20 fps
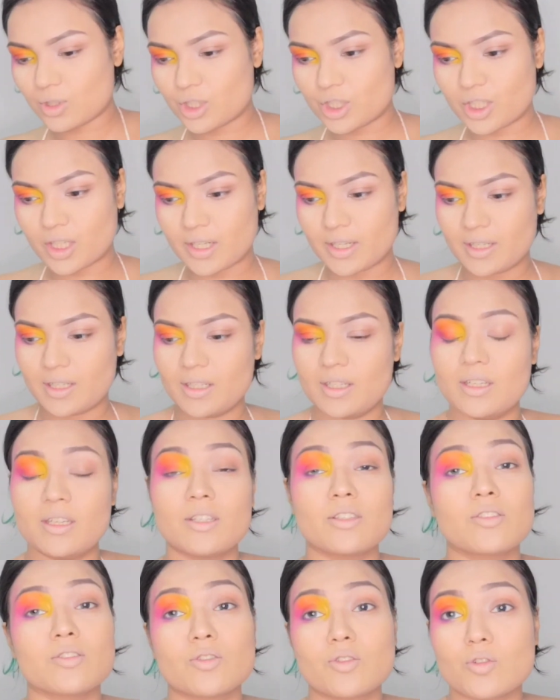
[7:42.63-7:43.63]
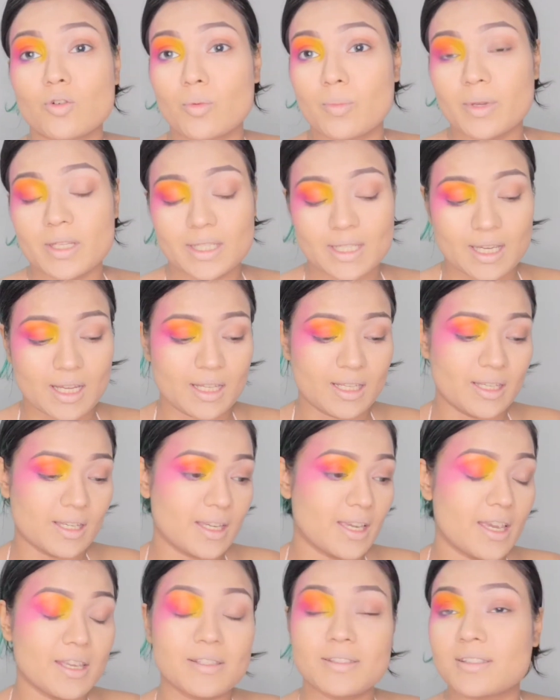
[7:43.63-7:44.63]
shiny, it's so
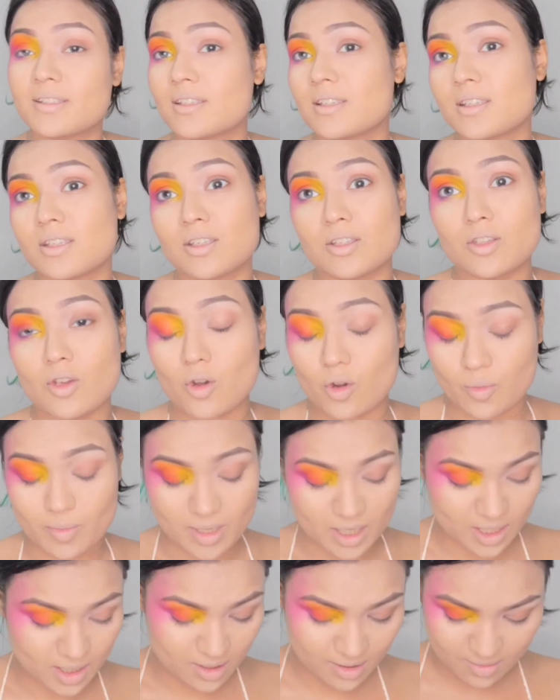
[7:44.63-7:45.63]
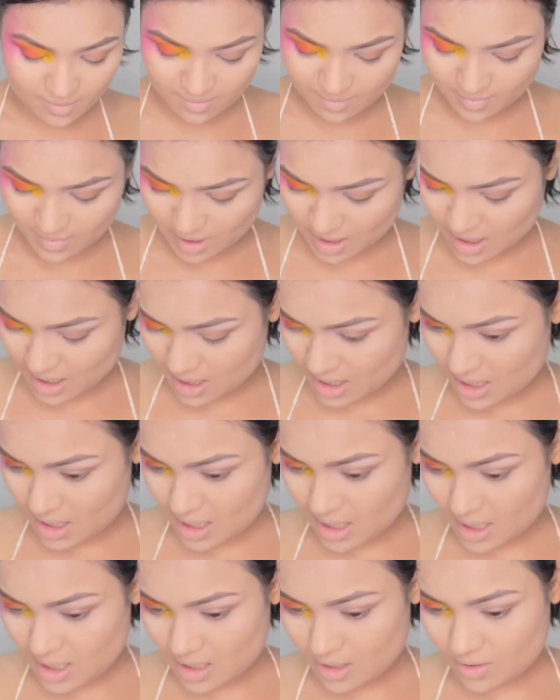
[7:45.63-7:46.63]
metallic, it's so me.
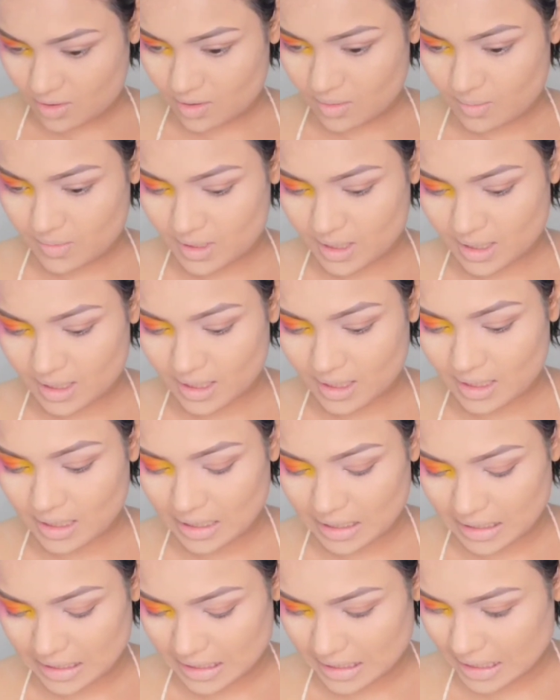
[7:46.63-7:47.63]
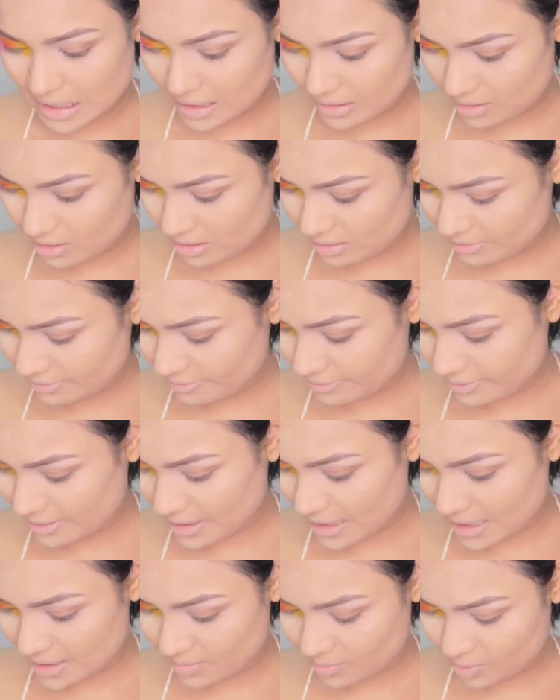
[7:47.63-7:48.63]
So I'm taking another
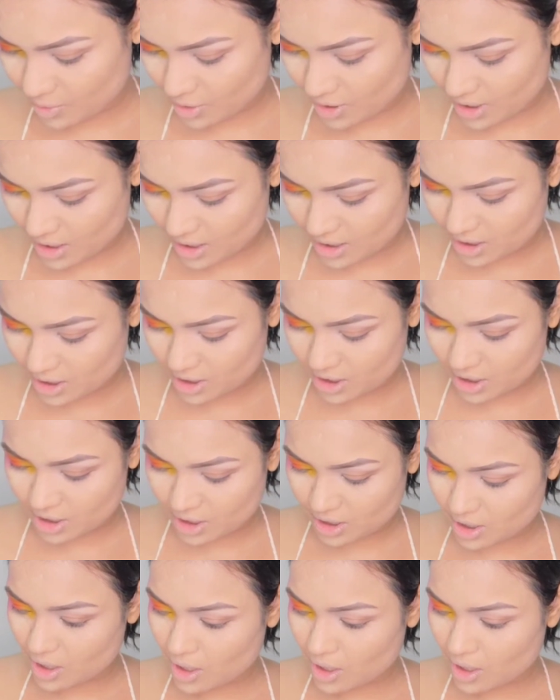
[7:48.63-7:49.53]
flat brush